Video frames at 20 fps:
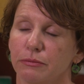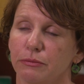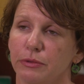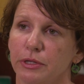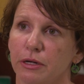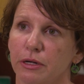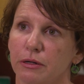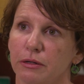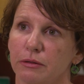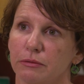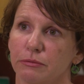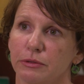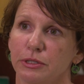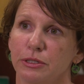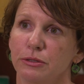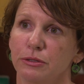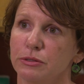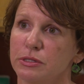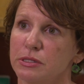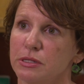We are
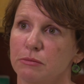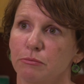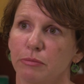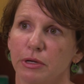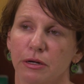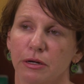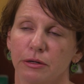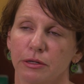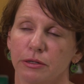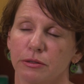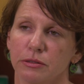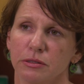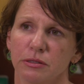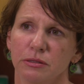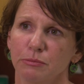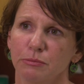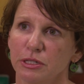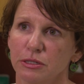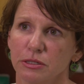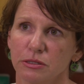reducing barriers
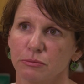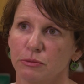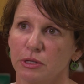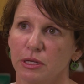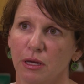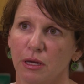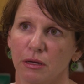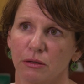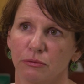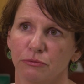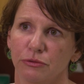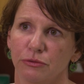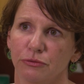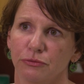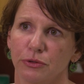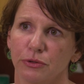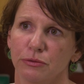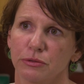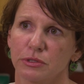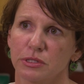as much as we can for
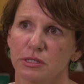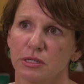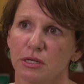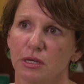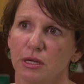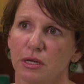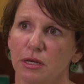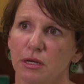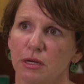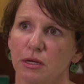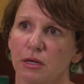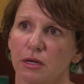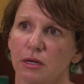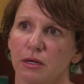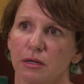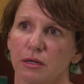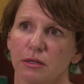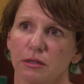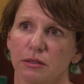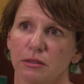folks.
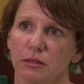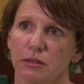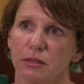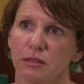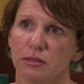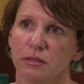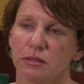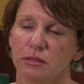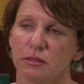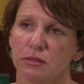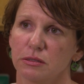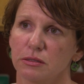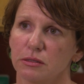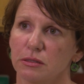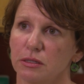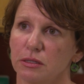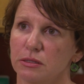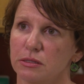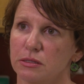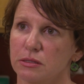
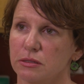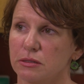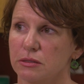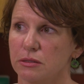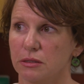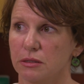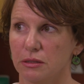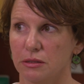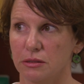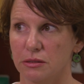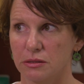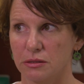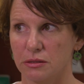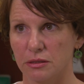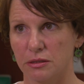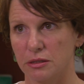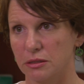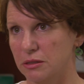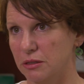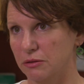It's
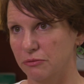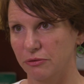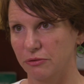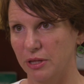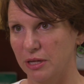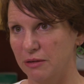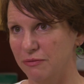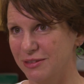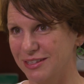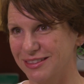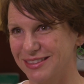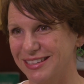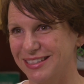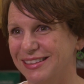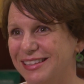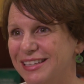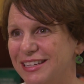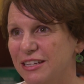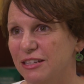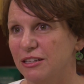such a tough life that they
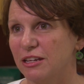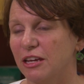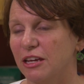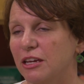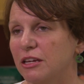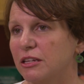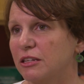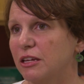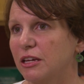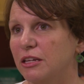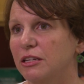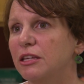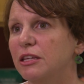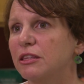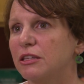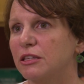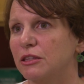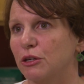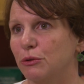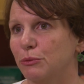lead, and
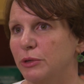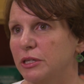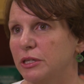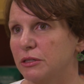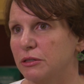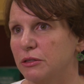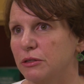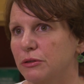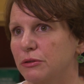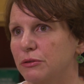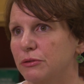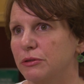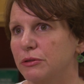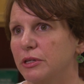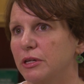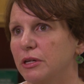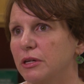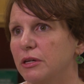anything that we can do